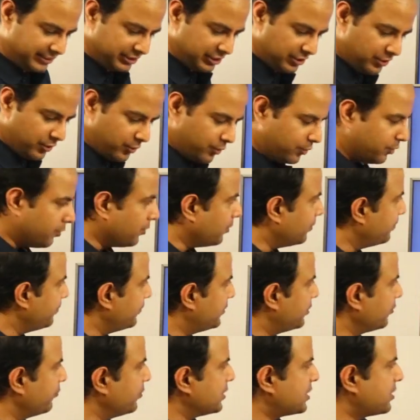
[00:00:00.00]
So
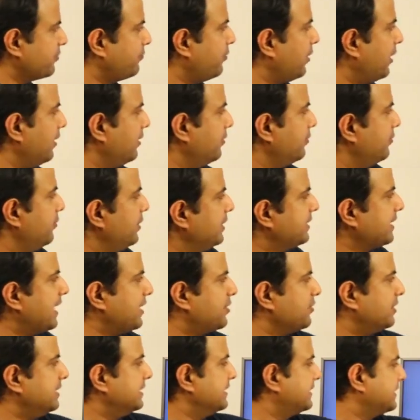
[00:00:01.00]
first of all, we'll try
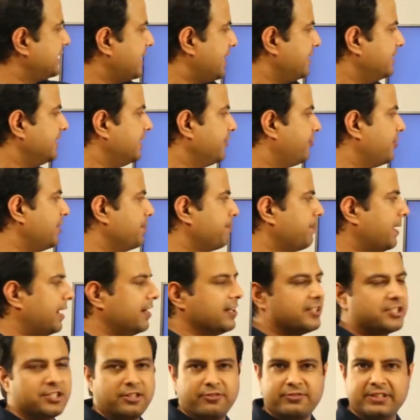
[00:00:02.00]
to understand the different
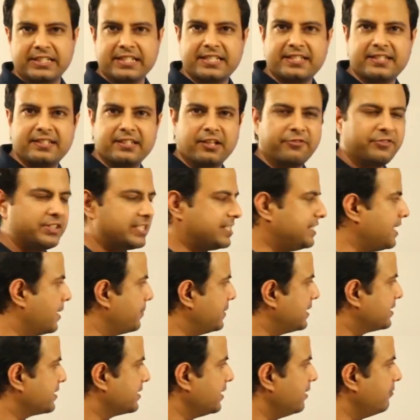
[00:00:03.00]
parts of this
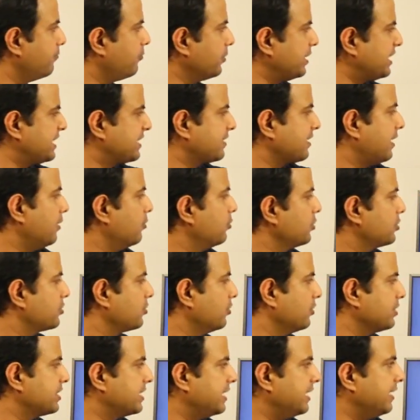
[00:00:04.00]
name itself. What is
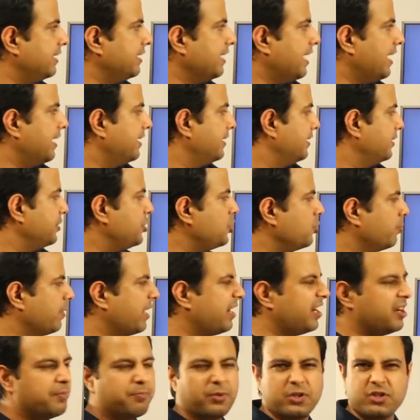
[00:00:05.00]
crowdsourcing and
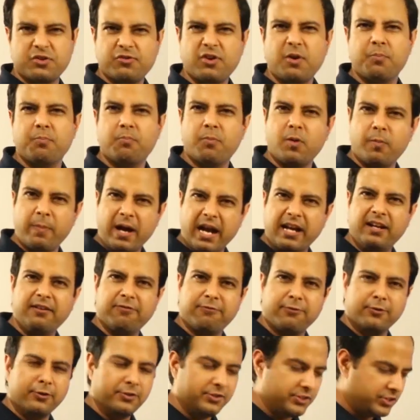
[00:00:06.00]
human inputs for mobile
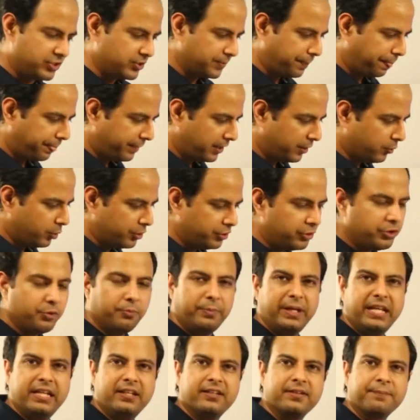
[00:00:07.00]
phones? Okay, what do you
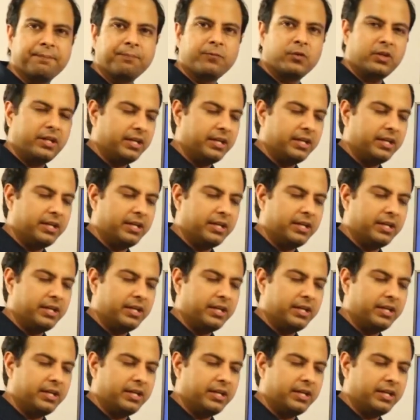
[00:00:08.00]
mean?